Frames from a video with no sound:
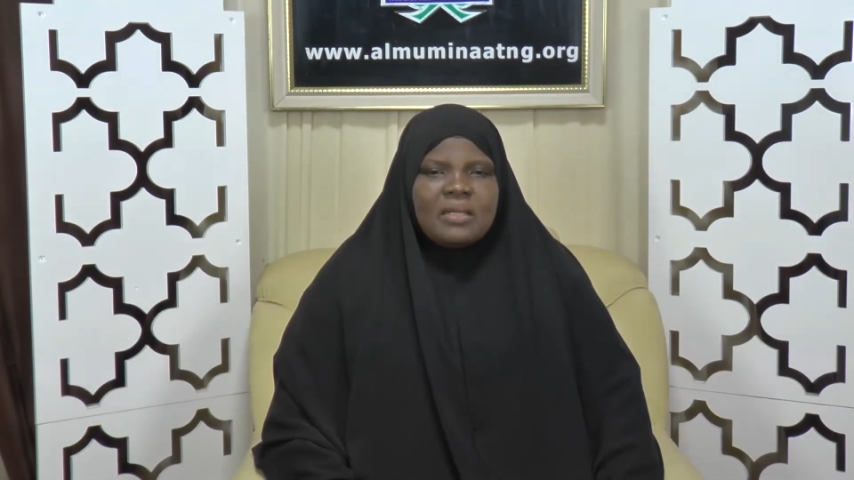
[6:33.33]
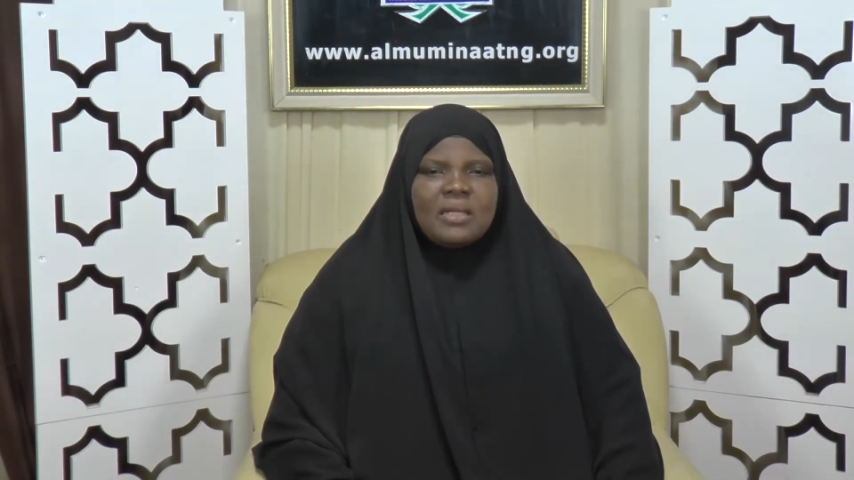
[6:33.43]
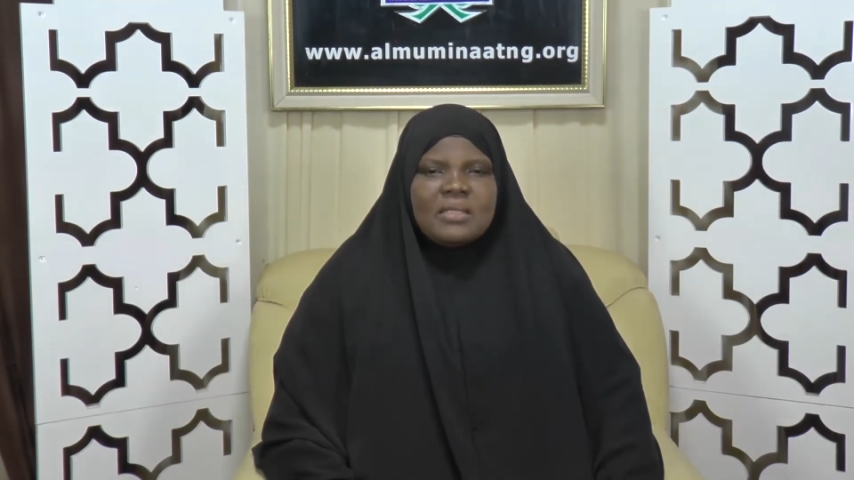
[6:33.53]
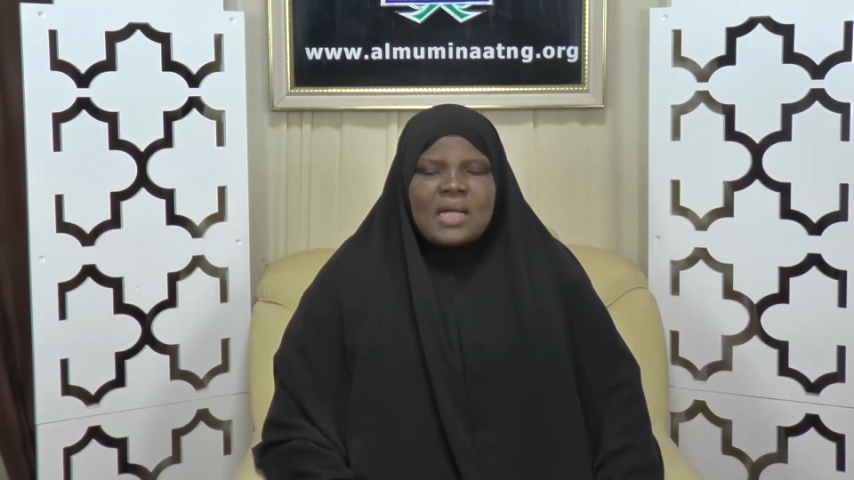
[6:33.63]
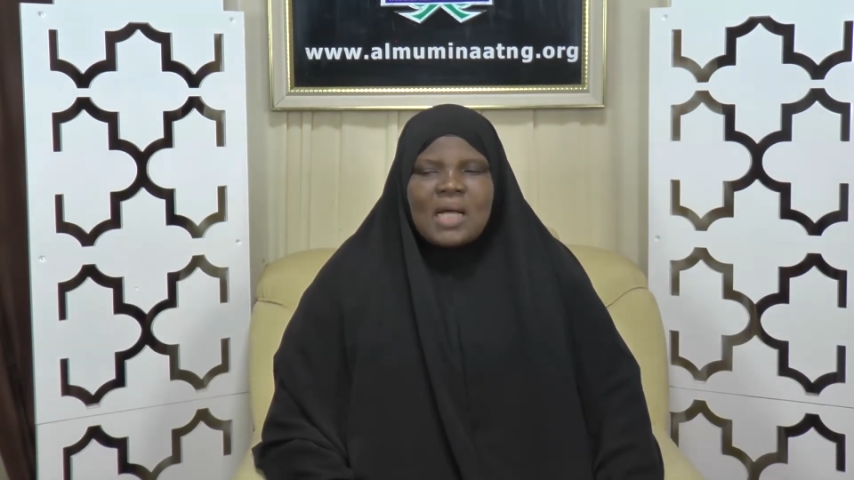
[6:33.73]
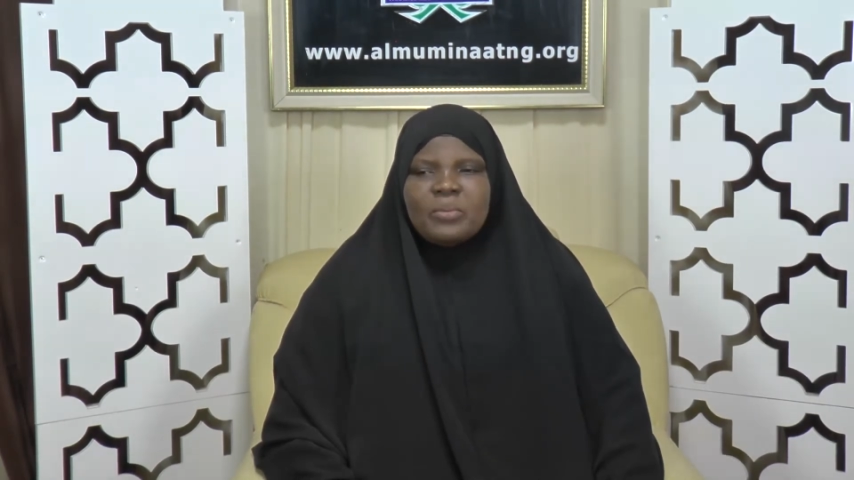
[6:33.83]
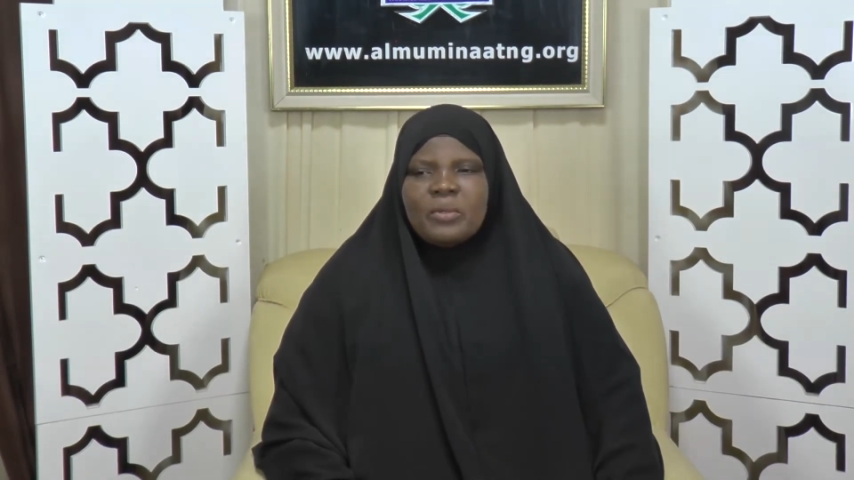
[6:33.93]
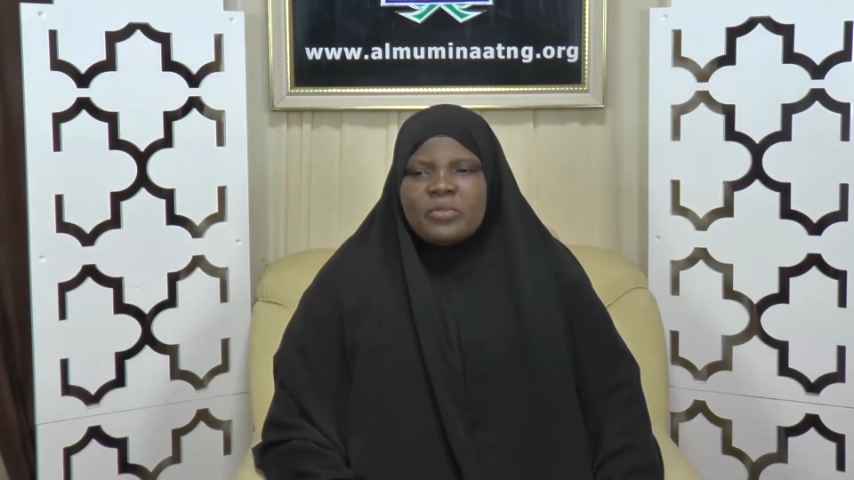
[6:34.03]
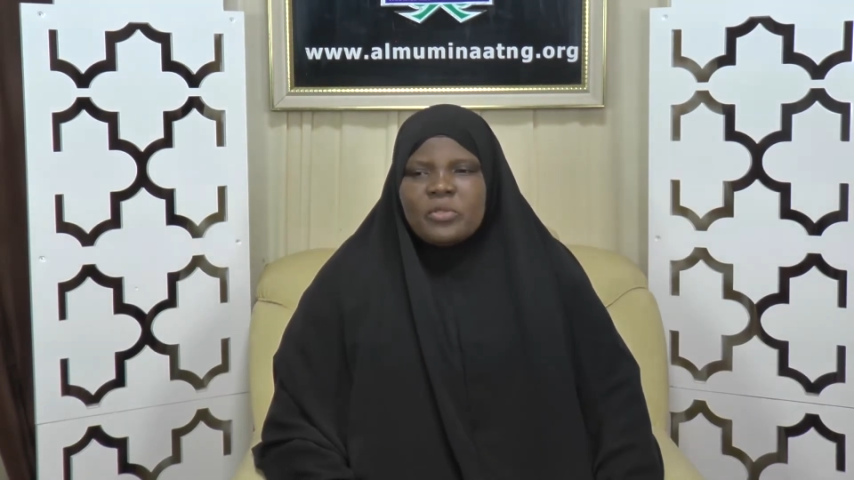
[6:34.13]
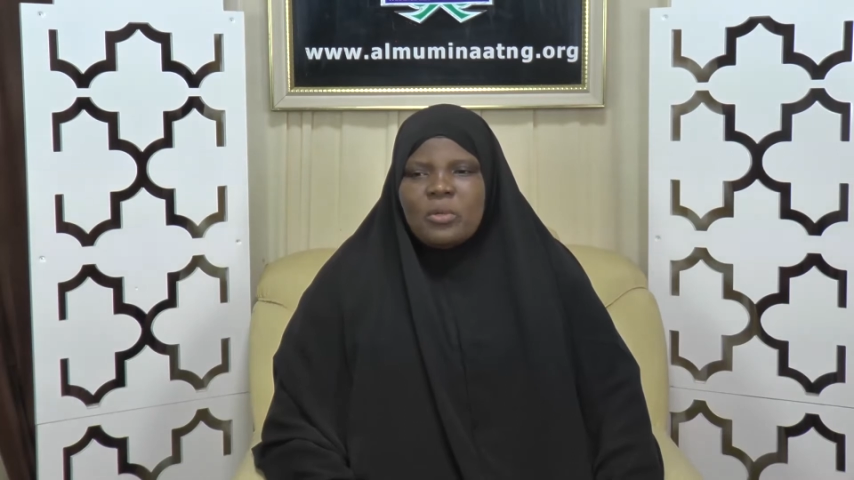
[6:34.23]
three types
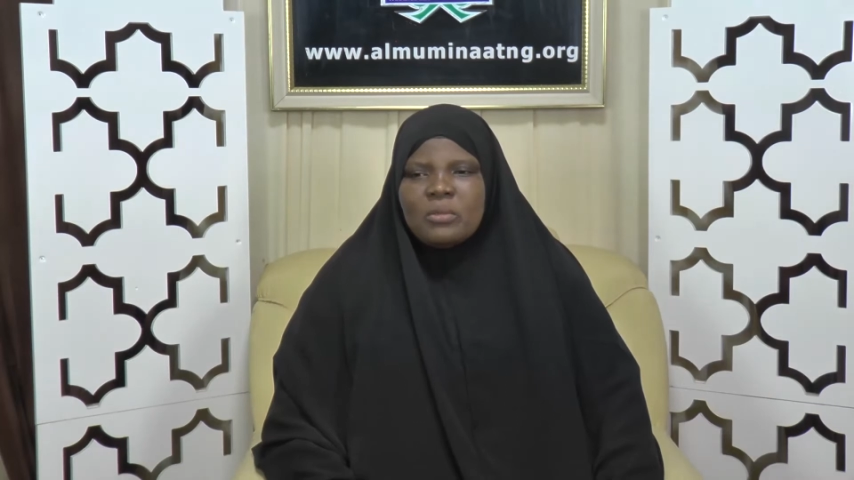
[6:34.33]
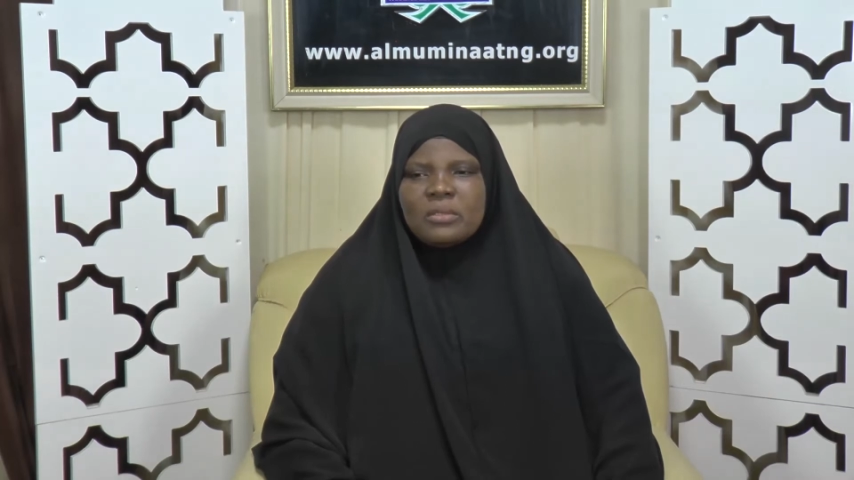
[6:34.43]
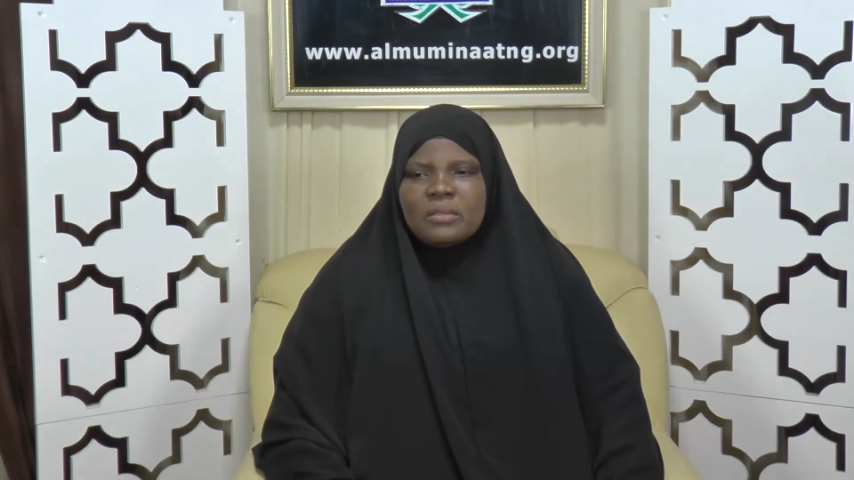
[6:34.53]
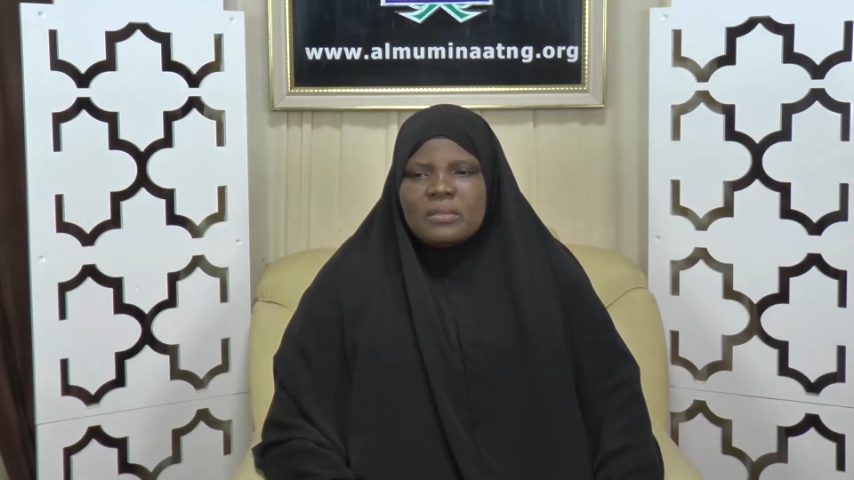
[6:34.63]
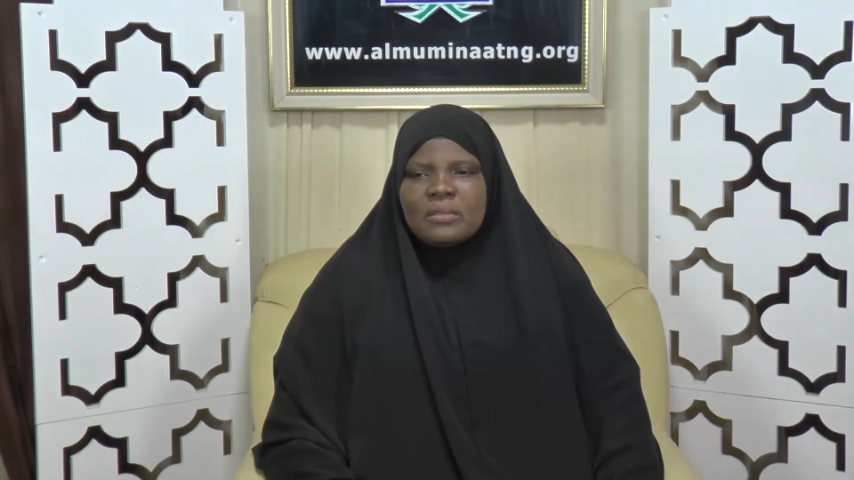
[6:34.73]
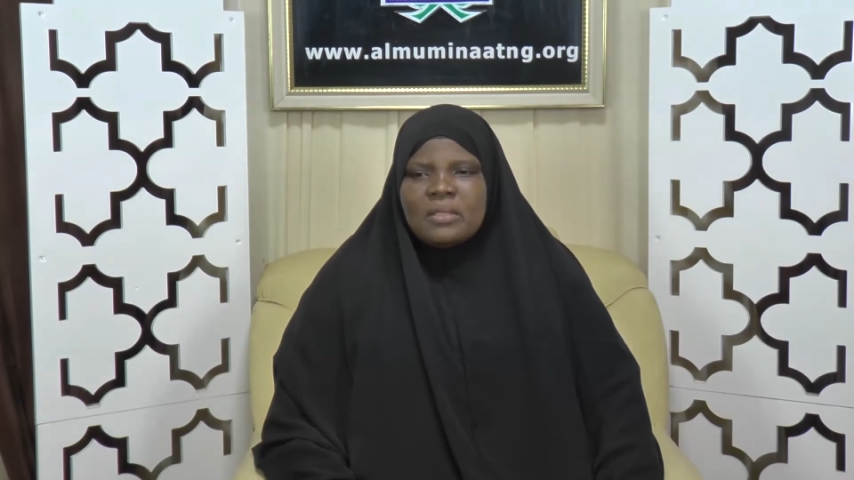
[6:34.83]
of souls,